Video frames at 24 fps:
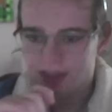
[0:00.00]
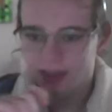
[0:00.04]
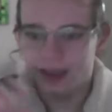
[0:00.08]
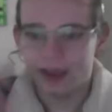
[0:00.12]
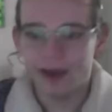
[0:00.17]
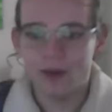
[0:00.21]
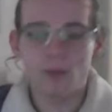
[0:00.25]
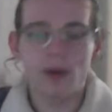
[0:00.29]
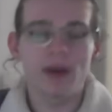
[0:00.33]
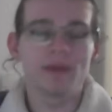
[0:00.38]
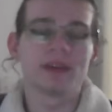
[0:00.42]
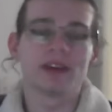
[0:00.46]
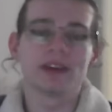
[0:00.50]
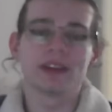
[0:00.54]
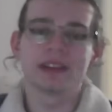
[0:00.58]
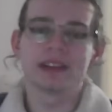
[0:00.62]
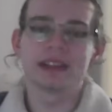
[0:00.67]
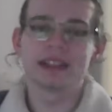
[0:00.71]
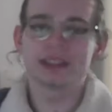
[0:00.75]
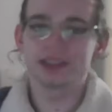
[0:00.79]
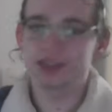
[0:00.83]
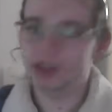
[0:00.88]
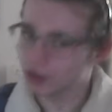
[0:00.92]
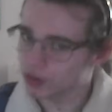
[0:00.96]
However,
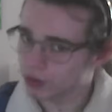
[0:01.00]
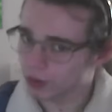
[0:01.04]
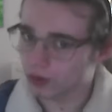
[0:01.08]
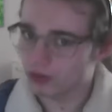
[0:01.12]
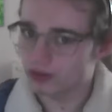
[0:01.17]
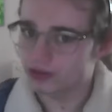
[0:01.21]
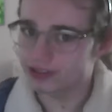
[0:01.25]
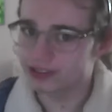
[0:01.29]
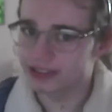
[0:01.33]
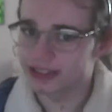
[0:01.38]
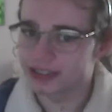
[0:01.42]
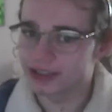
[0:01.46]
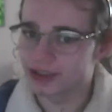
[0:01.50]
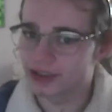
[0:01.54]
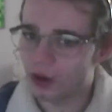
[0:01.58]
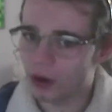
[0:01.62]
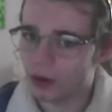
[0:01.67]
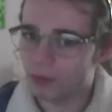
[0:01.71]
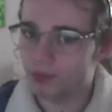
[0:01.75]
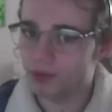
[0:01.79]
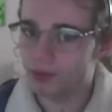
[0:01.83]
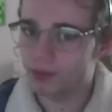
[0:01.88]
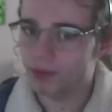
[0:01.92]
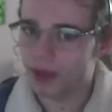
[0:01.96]
these tutorials did
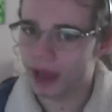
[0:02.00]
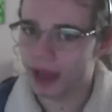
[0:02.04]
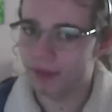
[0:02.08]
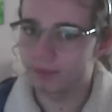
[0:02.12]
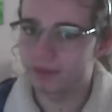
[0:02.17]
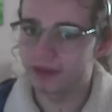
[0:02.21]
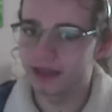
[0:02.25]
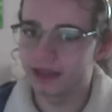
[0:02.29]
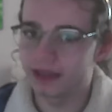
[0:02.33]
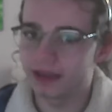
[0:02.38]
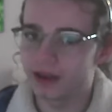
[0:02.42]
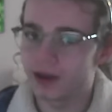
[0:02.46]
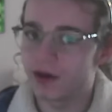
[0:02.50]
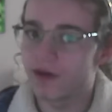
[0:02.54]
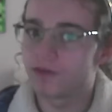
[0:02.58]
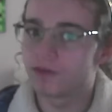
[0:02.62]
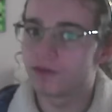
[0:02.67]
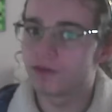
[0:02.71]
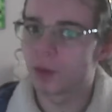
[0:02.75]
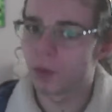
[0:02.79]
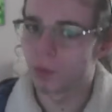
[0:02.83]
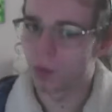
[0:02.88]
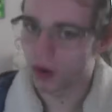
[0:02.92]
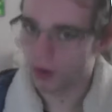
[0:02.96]
not prepare me
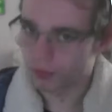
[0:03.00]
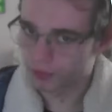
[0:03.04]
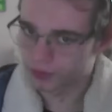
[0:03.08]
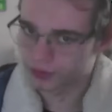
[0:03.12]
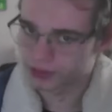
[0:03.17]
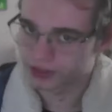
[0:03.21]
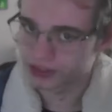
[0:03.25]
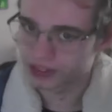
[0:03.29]
for what was to